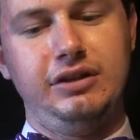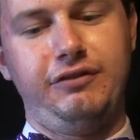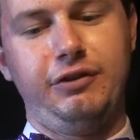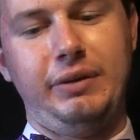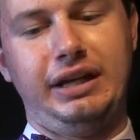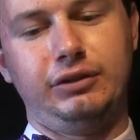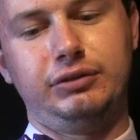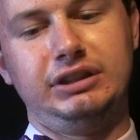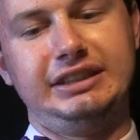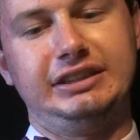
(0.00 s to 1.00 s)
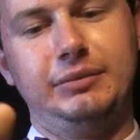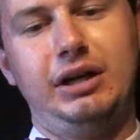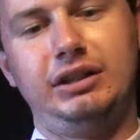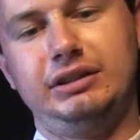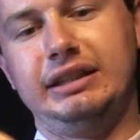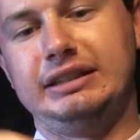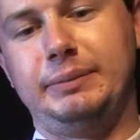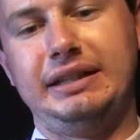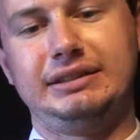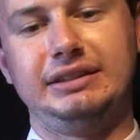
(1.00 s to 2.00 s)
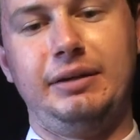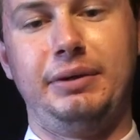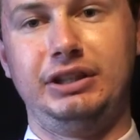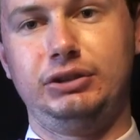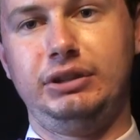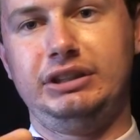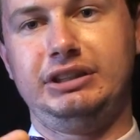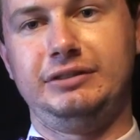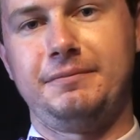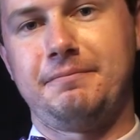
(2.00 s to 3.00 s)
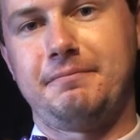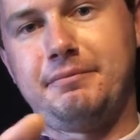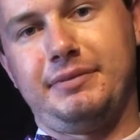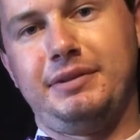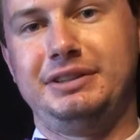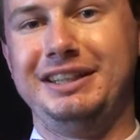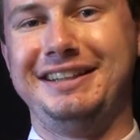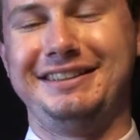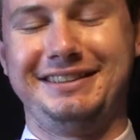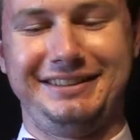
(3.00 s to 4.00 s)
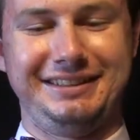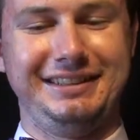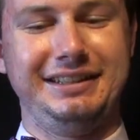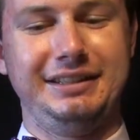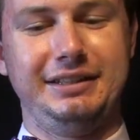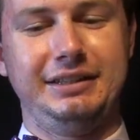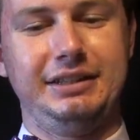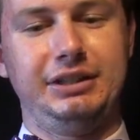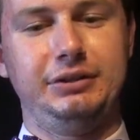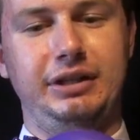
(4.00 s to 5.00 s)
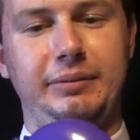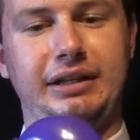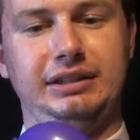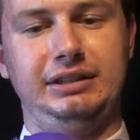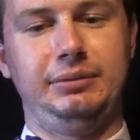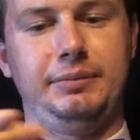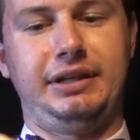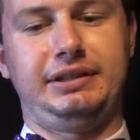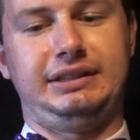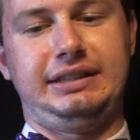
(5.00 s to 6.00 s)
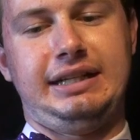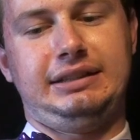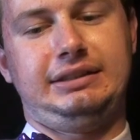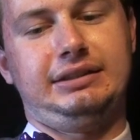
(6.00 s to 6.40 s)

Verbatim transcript: You make it really small, it's basically a pinch twist. Okay. You want to make it a little bit bigger than that.